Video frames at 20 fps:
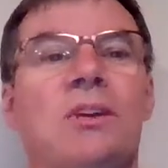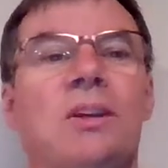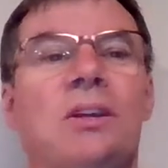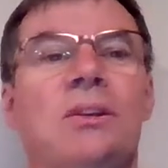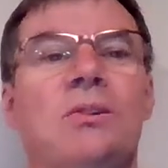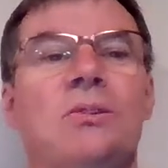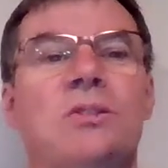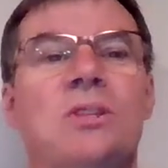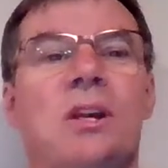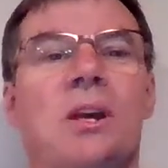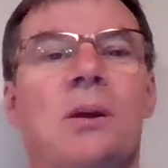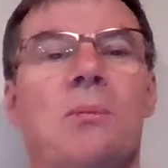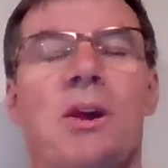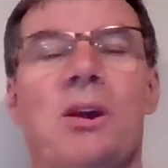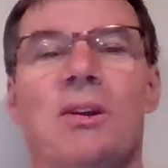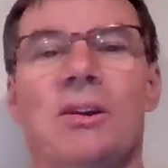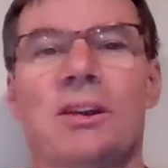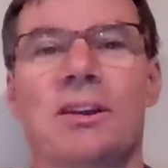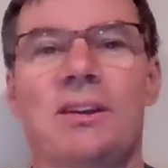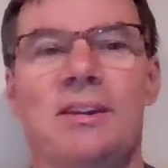and using
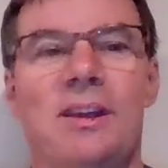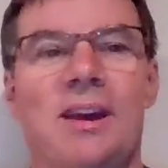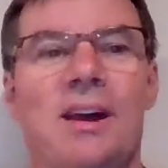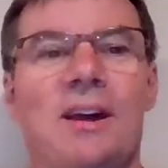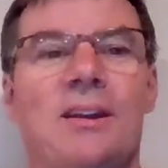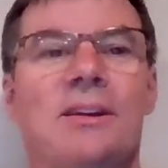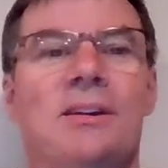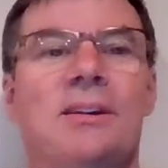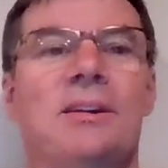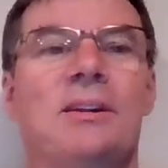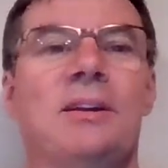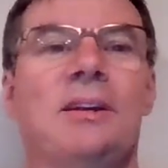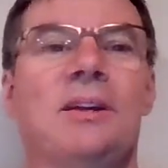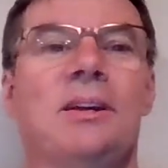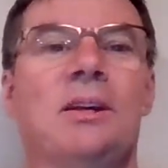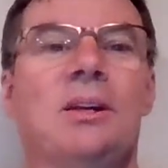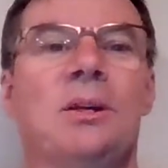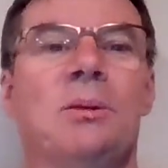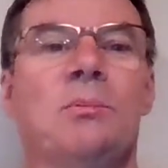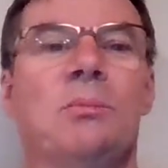American data,
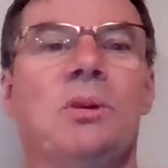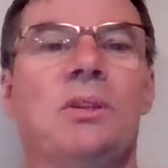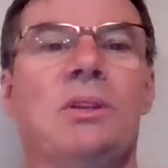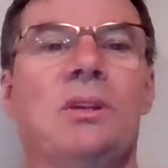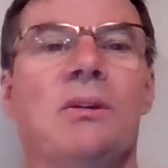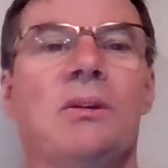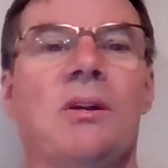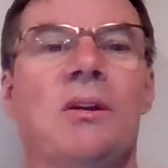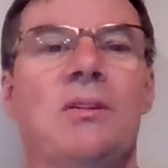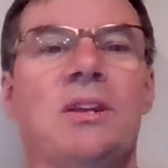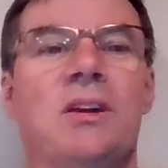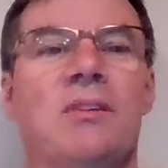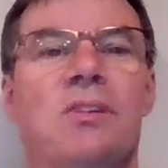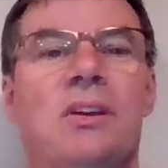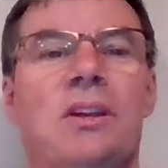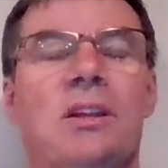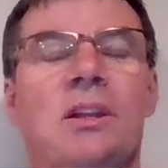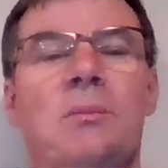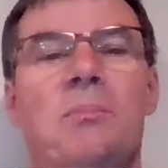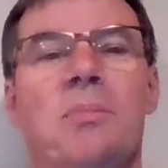but there are
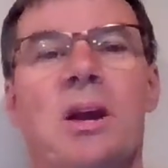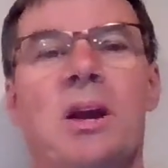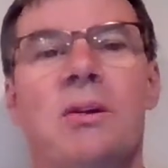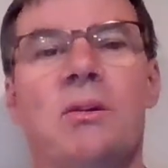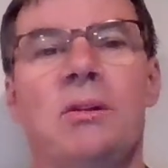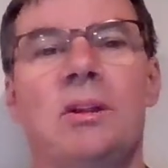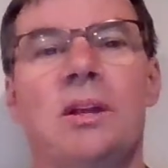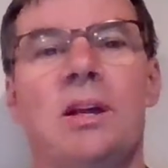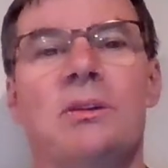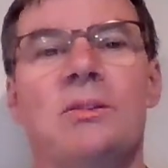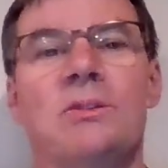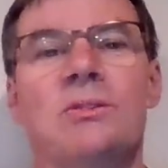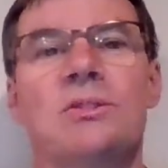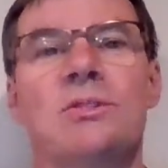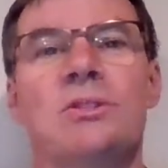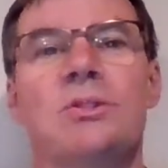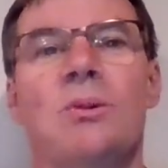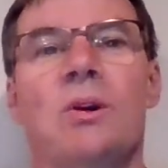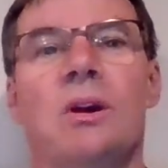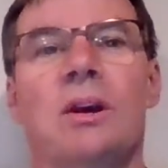definitely parallels
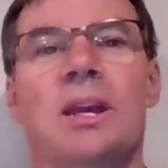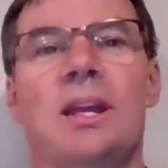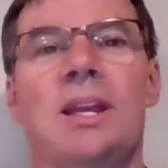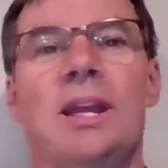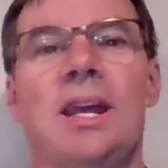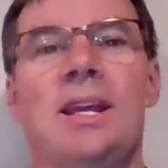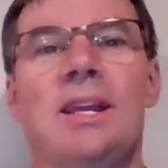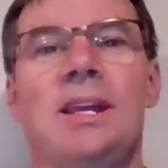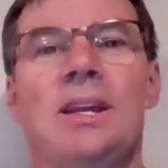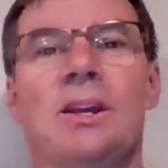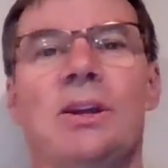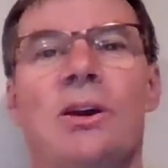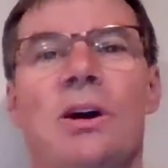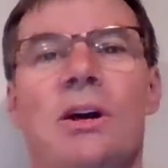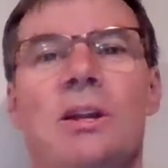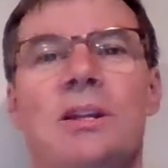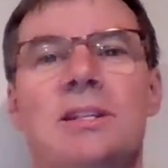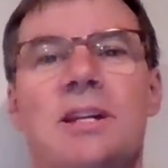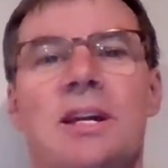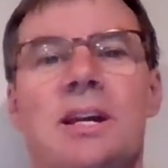to our Canadian
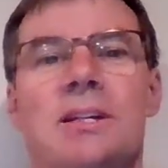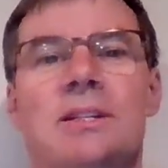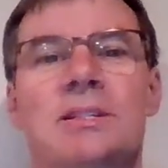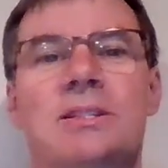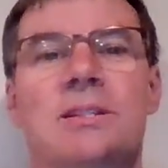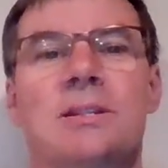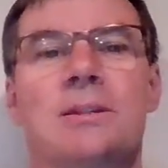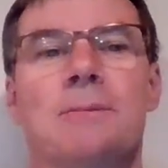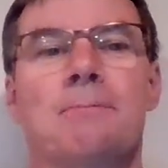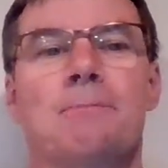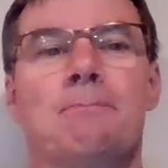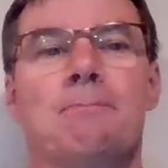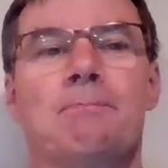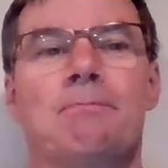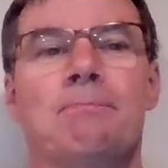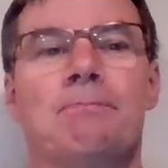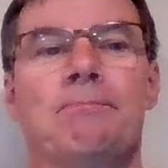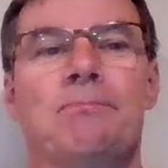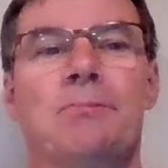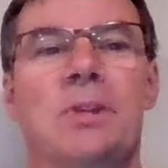context.
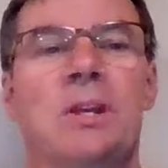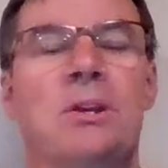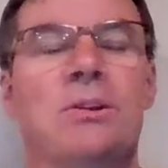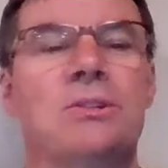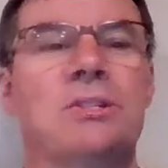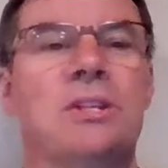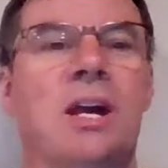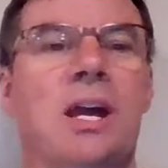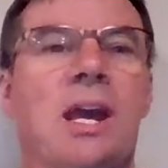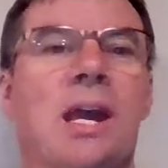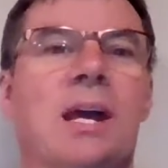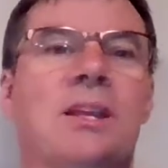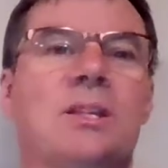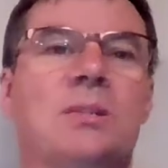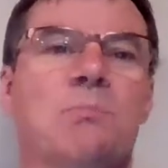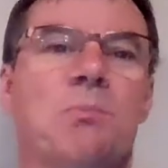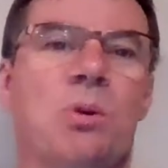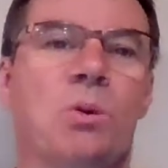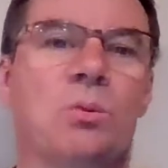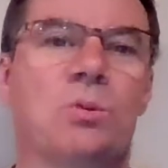Here's
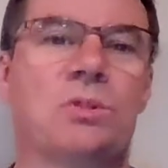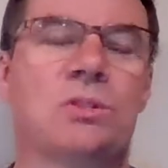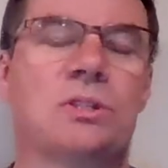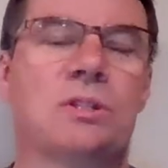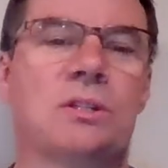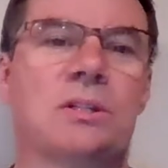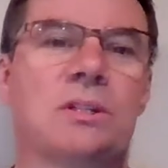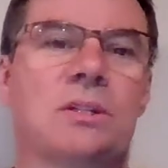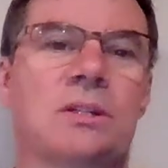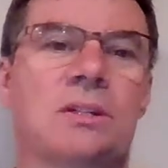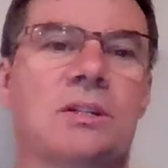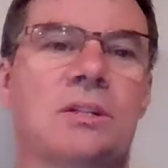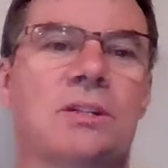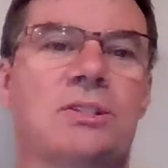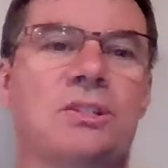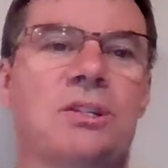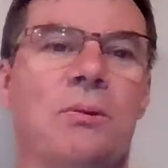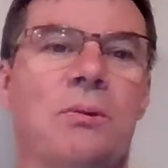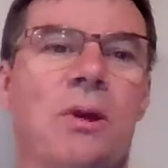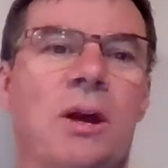Diana's post.
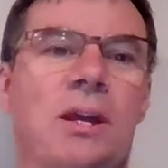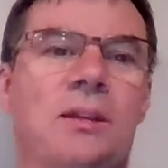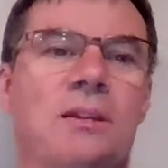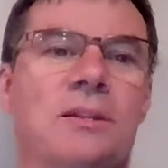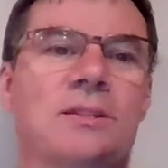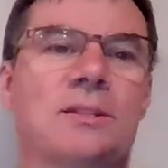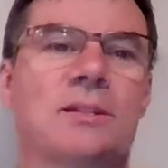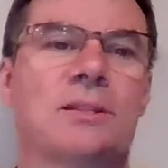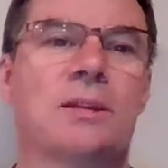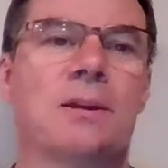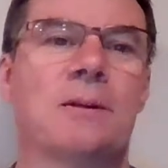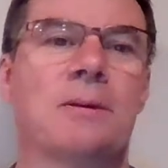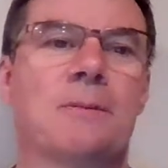She writes,